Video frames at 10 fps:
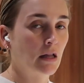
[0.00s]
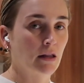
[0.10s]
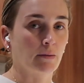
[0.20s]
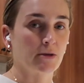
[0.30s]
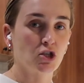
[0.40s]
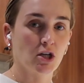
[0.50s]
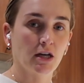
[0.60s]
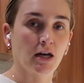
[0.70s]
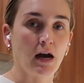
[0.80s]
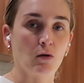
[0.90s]
Like my
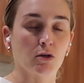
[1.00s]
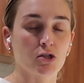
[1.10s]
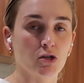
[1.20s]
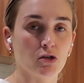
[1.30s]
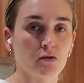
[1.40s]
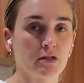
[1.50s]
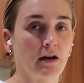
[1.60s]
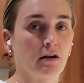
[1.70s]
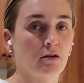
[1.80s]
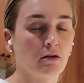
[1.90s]
chicken, I want to use
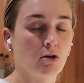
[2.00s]
that,